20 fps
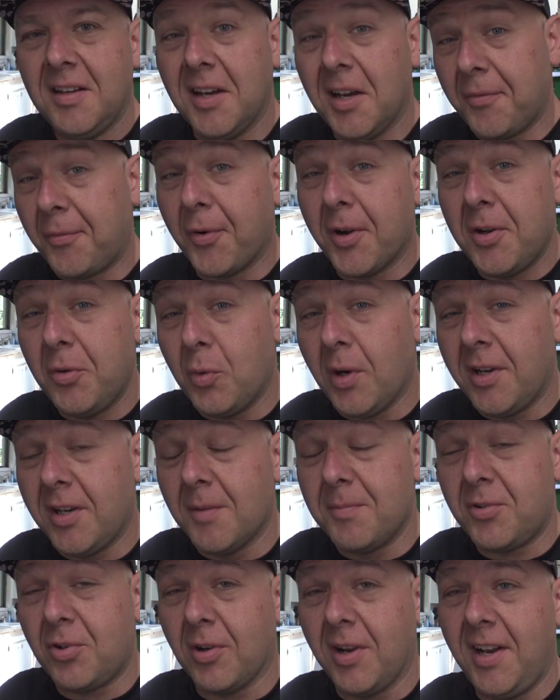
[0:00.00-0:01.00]
A friend wound
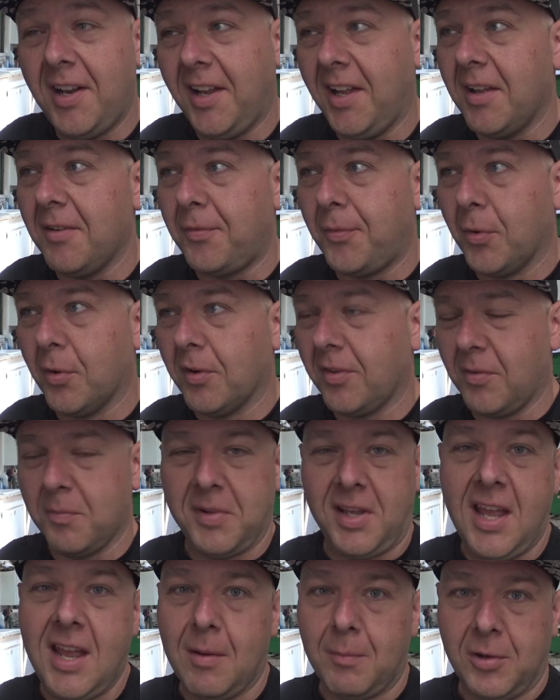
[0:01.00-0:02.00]
up trading it for some
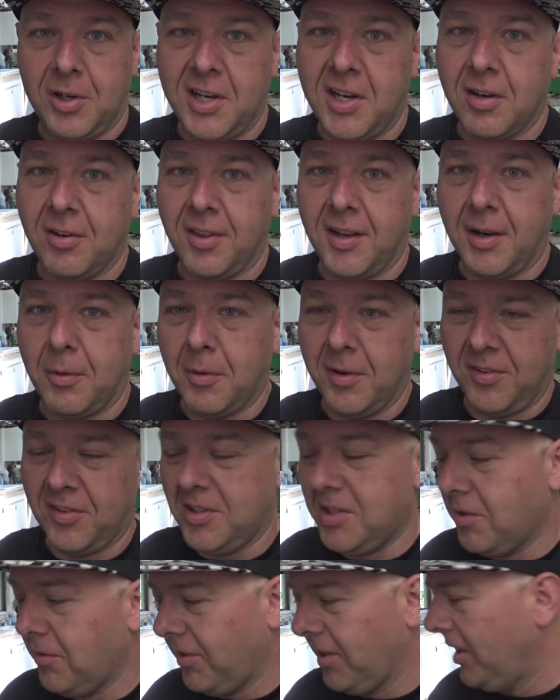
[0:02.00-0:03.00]
camera gear that I
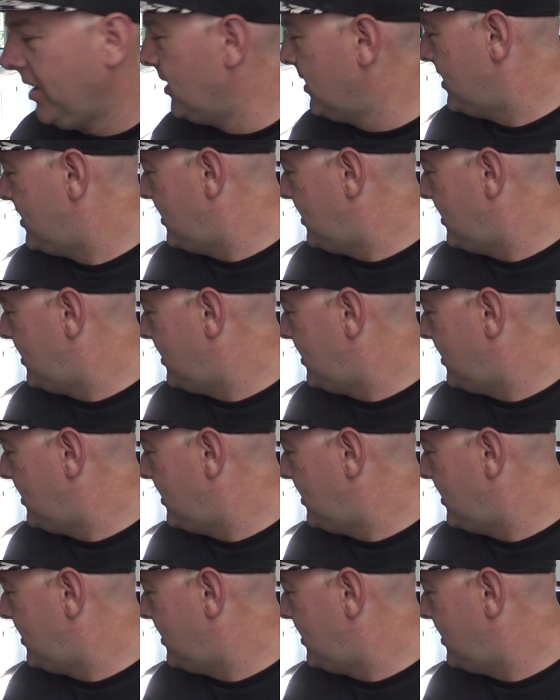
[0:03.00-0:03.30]
wasn't using,